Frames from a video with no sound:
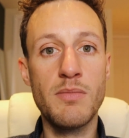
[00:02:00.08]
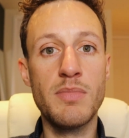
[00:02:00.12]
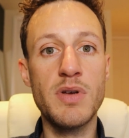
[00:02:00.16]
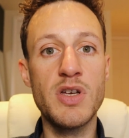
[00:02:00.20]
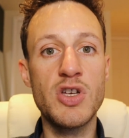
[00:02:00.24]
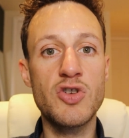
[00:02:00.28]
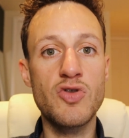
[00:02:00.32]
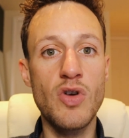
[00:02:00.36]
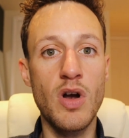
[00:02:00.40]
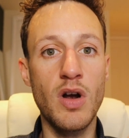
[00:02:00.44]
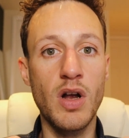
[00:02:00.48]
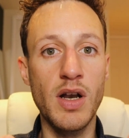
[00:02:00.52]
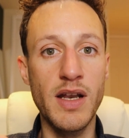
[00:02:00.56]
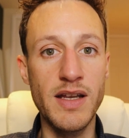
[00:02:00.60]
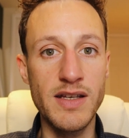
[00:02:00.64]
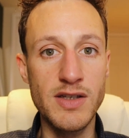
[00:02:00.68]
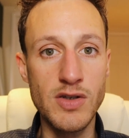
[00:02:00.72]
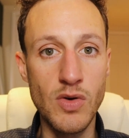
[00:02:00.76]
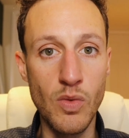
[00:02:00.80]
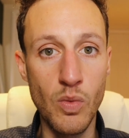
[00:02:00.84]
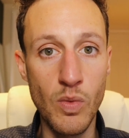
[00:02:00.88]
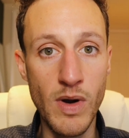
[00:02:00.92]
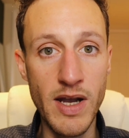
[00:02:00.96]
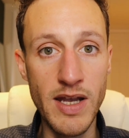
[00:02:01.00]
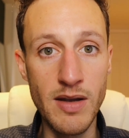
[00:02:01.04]
be struggling
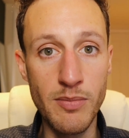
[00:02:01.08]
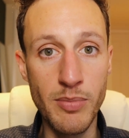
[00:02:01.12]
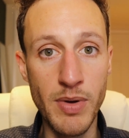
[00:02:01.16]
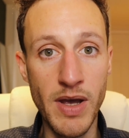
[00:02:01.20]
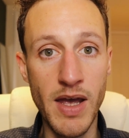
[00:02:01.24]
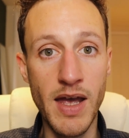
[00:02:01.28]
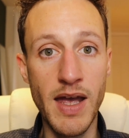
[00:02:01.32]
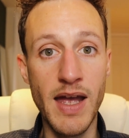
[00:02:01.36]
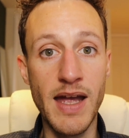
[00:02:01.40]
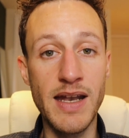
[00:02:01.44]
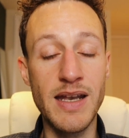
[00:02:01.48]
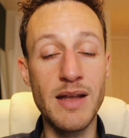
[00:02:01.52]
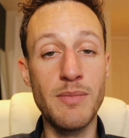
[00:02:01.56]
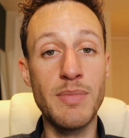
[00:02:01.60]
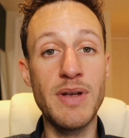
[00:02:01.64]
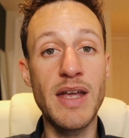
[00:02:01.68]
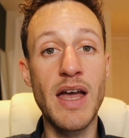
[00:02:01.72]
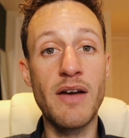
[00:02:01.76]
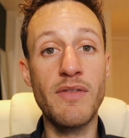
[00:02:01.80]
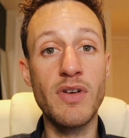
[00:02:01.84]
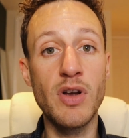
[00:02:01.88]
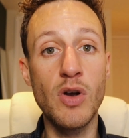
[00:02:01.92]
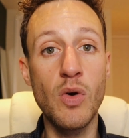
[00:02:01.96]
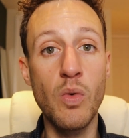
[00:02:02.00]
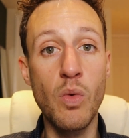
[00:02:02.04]
to weight bear, and it be
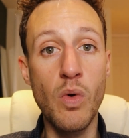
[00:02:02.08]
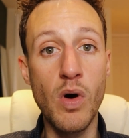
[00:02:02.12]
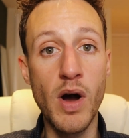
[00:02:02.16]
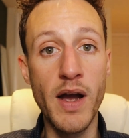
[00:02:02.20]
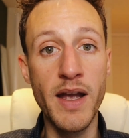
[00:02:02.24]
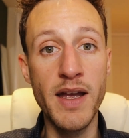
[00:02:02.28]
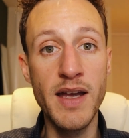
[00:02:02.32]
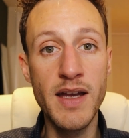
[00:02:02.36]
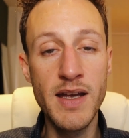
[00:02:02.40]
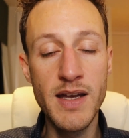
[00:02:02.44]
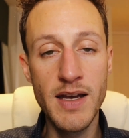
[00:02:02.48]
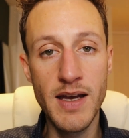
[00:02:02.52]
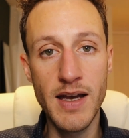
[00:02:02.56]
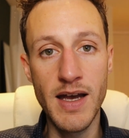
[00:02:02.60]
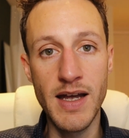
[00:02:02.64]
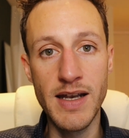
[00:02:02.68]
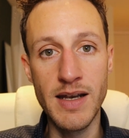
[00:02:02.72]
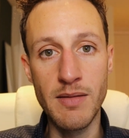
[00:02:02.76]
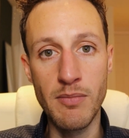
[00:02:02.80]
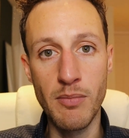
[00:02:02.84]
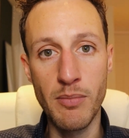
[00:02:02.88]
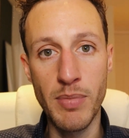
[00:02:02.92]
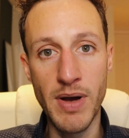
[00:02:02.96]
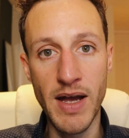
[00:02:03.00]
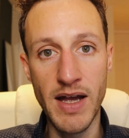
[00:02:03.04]
having quite an
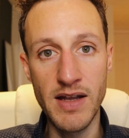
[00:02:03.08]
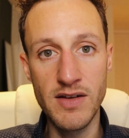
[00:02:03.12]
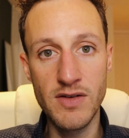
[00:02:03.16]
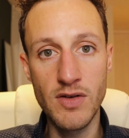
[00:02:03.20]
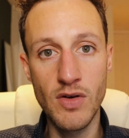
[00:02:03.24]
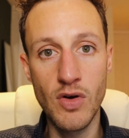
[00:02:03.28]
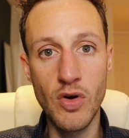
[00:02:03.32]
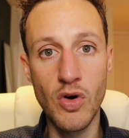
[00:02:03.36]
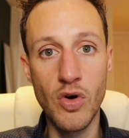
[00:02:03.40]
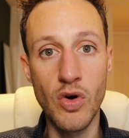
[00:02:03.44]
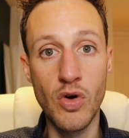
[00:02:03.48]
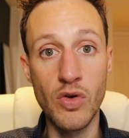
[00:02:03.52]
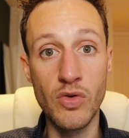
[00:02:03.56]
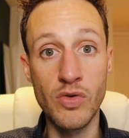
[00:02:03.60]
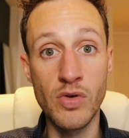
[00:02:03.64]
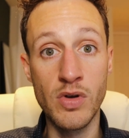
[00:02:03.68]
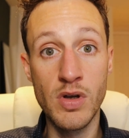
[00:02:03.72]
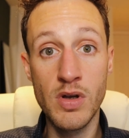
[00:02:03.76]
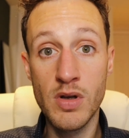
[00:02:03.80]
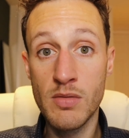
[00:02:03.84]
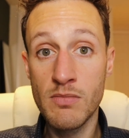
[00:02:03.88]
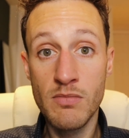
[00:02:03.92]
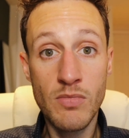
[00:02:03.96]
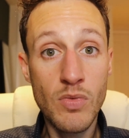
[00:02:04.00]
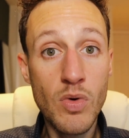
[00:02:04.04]
impact on
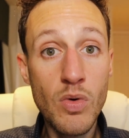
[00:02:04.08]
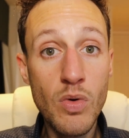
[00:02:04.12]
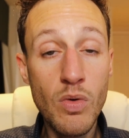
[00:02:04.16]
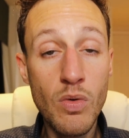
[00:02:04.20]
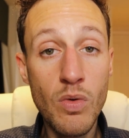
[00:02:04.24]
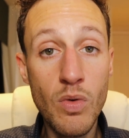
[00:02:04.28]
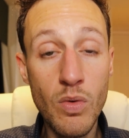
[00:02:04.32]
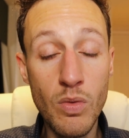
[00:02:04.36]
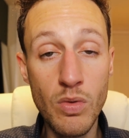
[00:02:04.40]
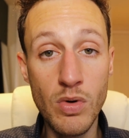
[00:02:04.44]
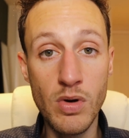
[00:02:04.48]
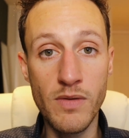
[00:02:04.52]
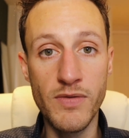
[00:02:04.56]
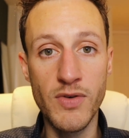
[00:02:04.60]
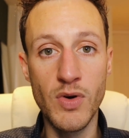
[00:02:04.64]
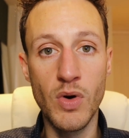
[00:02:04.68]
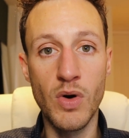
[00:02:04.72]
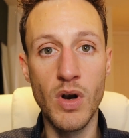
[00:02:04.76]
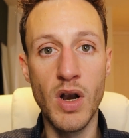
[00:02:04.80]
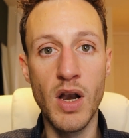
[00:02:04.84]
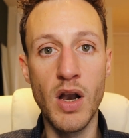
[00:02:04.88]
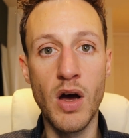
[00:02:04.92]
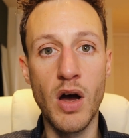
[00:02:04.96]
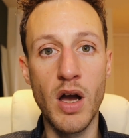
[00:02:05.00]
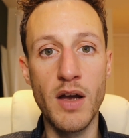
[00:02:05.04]
all of
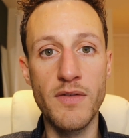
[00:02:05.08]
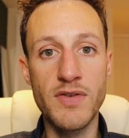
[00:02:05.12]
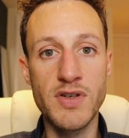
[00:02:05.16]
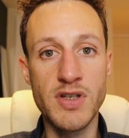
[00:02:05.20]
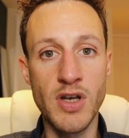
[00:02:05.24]
your life.